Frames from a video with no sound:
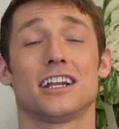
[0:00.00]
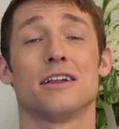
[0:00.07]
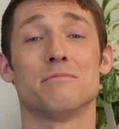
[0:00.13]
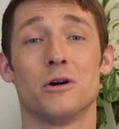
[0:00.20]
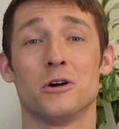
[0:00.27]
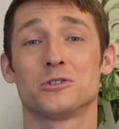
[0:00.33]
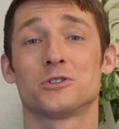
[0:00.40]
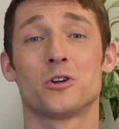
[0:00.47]
an
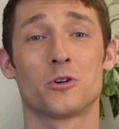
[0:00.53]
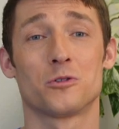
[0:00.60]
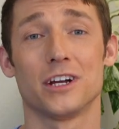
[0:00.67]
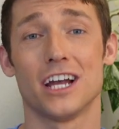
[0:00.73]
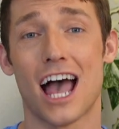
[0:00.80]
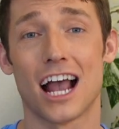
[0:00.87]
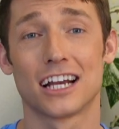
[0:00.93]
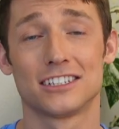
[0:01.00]
emotional
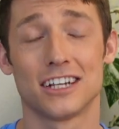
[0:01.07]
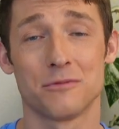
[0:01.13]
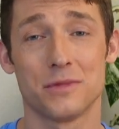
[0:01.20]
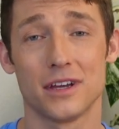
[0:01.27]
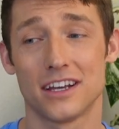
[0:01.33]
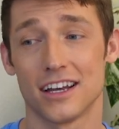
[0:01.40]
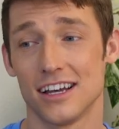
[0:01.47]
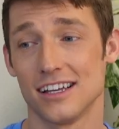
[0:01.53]
reaction
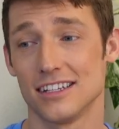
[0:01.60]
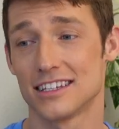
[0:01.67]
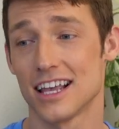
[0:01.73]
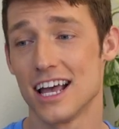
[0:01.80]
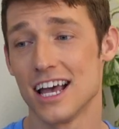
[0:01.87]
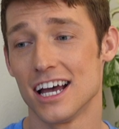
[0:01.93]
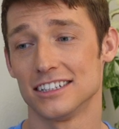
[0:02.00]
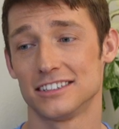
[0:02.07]
because
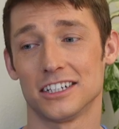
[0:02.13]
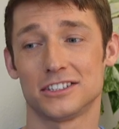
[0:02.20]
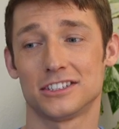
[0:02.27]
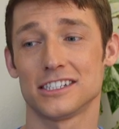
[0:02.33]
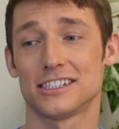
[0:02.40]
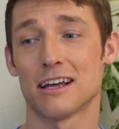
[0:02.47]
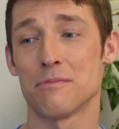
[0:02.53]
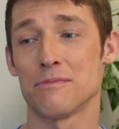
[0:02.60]
there's
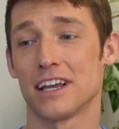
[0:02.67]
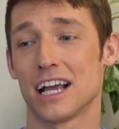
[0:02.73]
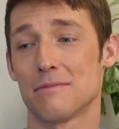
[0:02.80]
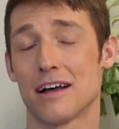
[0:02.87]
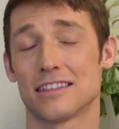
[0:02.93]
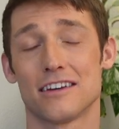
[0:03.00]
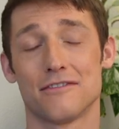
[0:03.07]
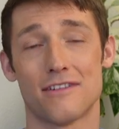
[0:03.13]
just something
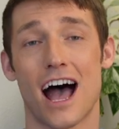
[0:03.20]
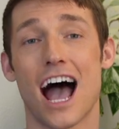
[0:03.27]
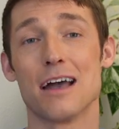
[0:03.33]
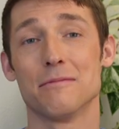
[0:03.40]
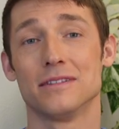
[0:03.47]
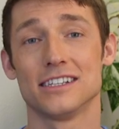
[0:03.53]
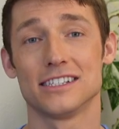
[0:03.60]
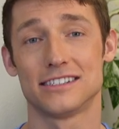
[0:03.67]
about the
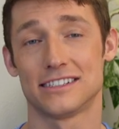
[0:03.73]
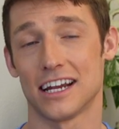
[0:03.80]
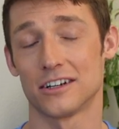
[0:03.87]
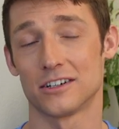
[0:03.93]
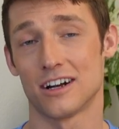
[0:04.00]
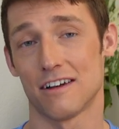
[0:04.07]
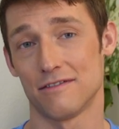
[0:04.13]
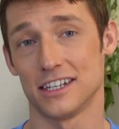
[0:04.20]
vibe and the
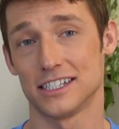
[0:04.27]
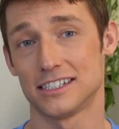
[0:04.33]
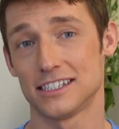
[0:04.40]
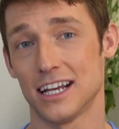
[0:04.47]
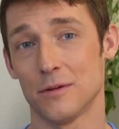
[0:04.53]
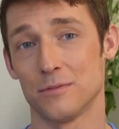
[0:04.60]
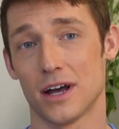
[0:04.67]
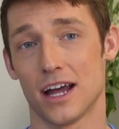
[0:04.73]
standard of this
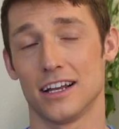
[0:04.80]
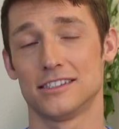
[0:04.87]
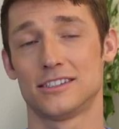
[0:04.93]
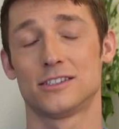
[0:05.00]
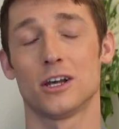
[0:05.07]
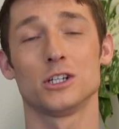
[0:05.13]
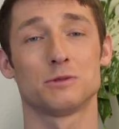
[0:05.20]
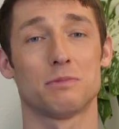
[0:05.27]
team that is
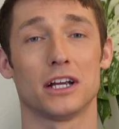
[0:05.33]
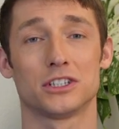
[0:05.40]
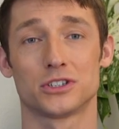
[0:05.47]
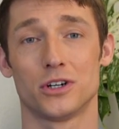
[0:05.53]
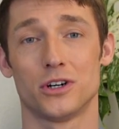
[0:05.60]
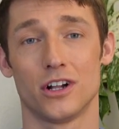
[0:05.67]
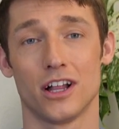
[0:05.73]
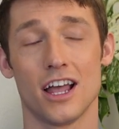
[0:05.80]
so
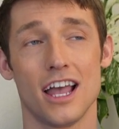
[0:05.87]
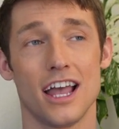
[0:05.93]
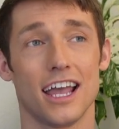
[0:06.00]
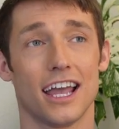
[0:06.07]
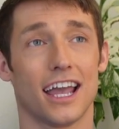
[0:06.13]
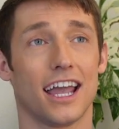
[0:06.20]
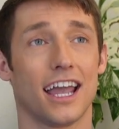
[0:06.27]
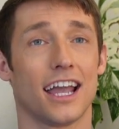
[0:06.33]
special,
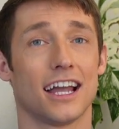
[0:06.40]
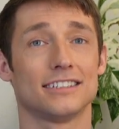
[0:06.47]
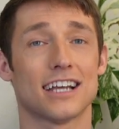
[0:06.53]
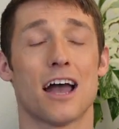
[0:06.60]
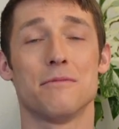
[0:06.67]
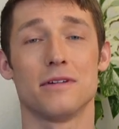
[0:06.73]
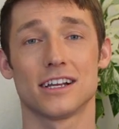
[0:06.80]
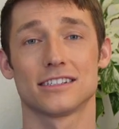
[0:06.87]
and
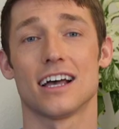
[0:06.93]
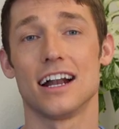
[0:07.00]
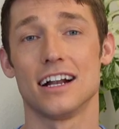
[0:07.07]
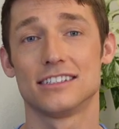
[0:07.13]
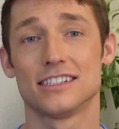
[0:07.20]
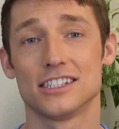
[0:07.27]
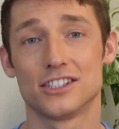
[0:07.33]
I'm excited to